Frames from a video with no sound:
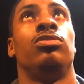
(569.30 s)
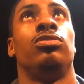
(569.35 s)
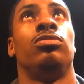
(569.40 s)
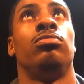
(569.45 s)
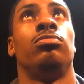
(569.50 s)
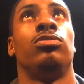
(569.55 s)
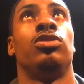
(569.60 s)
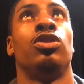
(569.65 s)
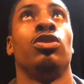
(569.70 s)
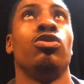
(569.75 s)

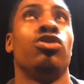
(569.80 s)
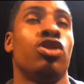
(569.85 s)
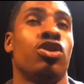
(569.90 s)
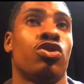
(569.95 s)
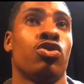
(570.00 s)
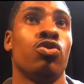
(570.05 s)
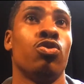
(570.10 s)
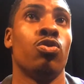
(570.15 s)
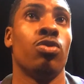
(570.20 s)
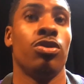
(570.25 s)
choose your
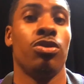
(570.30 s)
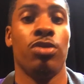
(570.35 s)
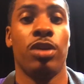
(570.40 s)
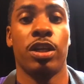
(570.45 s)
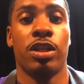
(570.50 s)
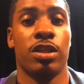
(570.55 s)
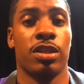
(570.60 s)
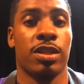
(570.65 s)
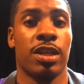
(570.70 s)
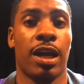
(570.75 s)
school and you get
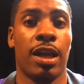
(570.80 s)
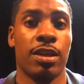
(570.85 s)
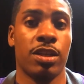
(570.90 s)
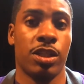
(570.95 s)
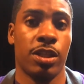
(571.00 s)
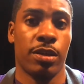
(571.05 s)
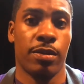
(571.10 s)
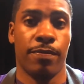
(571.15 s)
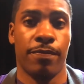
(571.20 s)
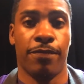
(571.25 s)
your
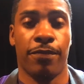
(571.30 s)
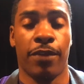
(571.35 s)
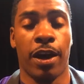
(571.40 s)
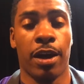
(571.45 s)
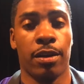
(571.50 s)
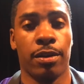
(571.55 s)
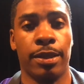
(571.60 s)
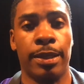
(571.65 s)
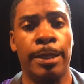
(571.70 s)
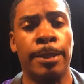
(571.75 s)
scholarship,
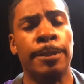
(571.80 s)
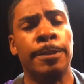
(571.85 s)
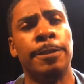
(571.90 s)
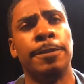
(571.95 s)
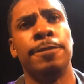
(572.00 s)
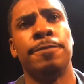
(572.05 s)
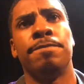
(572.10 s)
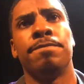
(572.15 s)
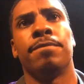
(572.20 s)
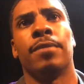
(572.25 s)
finally,
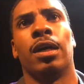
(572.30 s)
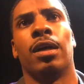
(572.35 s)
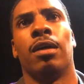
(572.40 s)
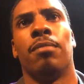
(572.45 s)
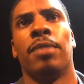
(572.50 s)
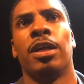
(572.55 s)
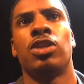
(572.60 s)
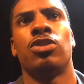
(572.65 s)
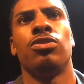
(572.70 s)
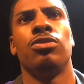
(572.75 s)

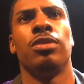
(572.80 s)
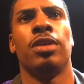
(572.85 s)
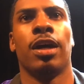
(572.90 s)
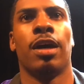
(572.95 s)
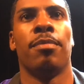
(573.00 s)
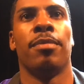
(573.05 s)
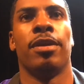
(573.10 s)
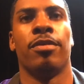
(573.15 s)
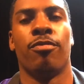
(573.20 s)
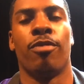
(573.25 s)
make sure you
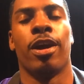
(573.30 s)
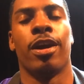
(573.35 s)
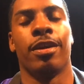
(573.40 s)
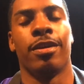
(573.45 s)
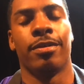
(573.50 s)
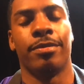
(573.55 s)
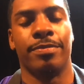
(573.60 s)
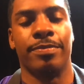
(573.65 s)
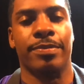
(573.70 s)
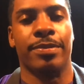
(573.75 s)
come in ready,
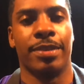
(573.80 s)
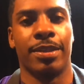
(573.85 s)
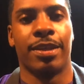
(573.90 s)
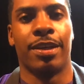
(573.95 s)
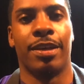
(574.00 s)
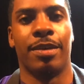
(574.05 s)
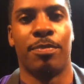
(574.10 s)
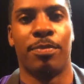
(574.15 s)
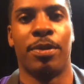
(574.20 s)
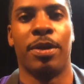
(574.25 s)

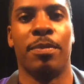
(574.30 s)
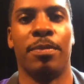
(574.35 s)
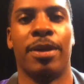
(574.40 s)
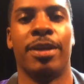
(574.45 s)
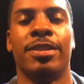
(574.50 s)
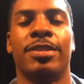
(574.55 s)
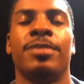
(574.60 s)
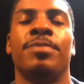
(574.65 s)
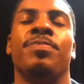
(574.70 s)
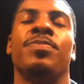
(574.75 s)
pretty
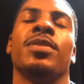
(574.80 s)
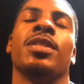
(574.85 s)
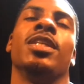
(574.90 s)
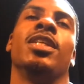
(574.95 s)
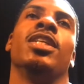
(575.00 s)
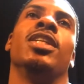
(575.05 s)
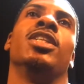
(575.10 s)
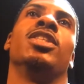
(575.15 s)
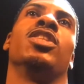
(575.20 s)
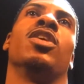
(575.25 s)
much.
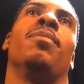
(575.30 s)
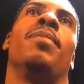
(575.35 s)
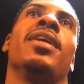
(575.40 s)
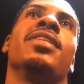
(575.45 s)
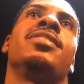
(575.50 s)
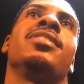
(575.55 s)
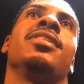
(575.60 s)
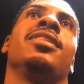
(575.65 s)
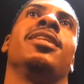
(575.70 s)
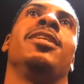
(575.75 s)
So
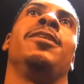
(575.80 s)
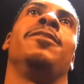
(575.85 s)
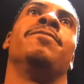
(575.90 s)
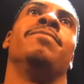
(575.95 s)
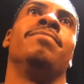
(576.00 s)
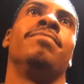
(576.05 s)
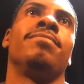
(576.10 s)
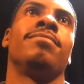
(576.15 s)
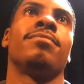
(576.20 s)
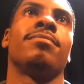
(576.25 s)
basically,
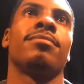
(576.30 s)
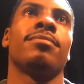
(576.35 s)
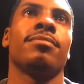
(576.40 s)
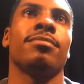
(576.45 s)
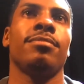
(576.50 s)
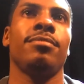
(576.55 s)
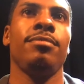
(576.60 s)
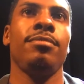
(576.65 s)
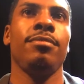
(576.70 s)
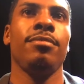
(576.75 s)

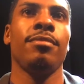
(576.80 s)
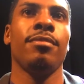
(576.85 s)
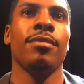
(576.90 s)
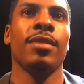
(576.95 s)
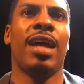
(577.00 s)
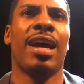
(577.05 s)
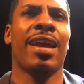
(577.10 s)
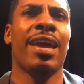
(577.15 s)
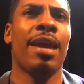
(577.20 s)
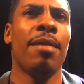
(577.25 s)

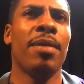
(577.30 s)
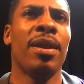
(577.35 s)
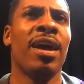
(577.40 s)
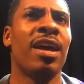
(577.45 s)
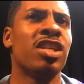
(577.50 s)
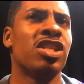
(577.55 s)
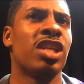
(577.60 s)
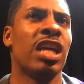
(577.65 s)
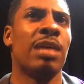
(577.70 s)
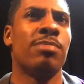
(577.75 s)
I came in out of
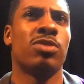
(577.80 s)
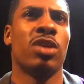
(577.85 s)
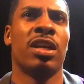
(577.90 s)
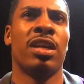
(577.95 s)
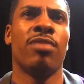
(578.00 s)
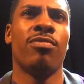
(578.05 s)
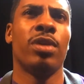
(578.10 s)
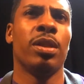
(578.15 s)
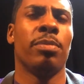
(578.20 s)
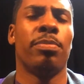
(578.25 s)
shape, so I
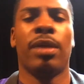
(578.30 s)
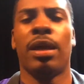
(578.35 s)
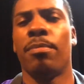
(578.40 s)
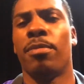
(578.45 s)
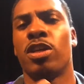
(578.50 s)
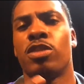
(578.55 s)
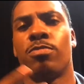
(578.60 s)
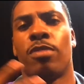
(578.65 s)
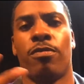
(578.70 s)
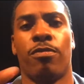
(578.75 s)
didn't really play
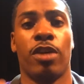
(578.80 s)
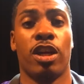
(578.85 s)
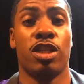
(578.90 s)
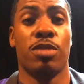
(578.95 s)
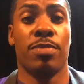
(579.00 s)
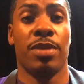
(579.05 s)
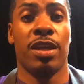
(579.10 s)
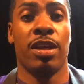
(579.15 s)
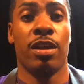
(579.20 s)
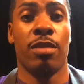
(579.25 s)
much my
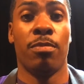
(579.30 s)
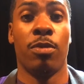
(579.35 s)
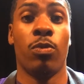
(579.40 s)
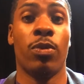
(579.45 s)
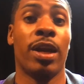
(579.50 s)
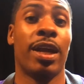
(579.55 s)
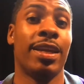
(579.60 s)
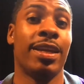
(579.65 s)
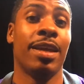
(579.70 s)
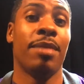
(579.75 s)
freshman year. But when
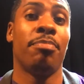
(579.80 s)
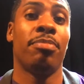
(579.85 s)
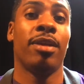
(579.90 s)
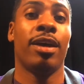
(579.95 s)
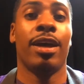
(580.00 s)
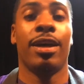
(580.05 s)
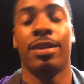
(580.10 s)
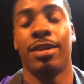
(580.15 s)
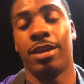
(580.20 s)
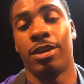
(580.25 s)
I did play,
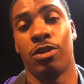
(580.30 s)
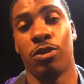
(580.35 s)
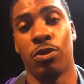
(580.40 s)
I did